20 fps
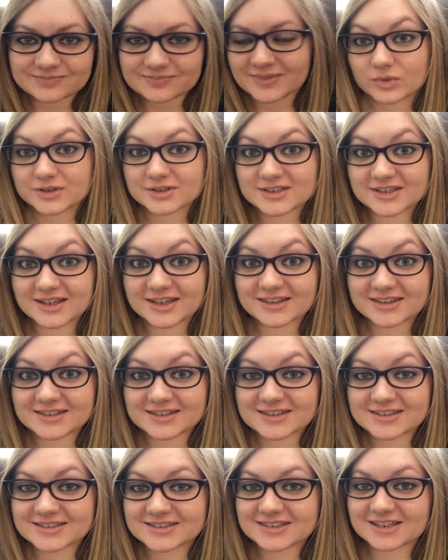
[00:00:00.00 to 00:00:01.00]
Once again,
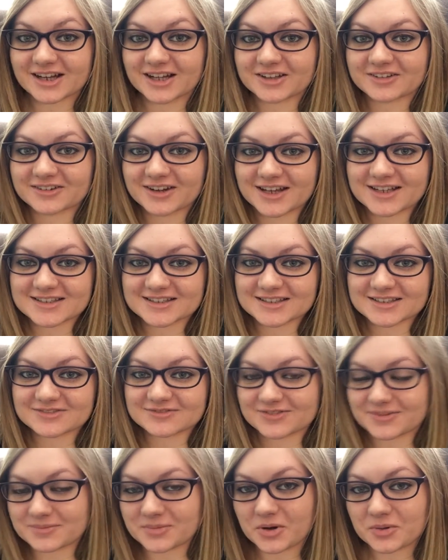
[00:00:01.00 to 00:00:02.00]
this is Tiala Rising
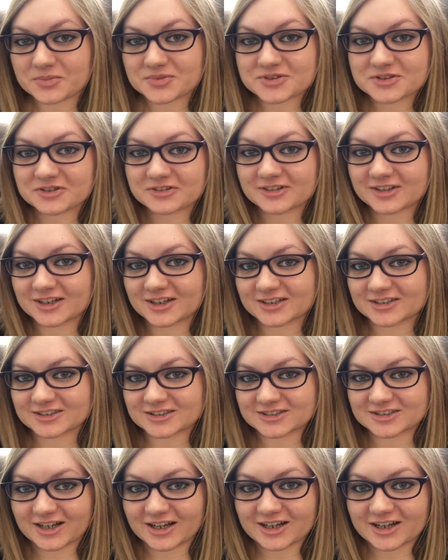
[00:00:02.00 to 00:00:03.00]
from
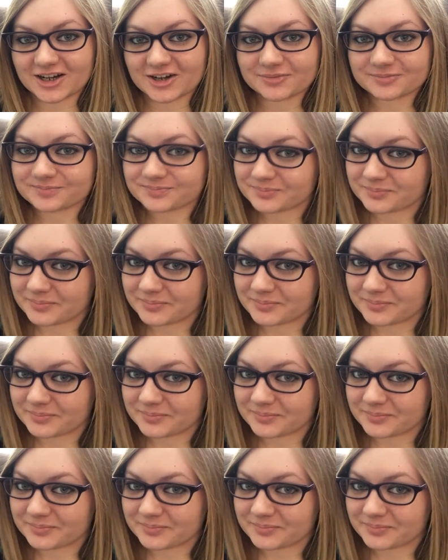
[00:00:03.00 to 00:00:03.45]
HomeschoolLiterature.com.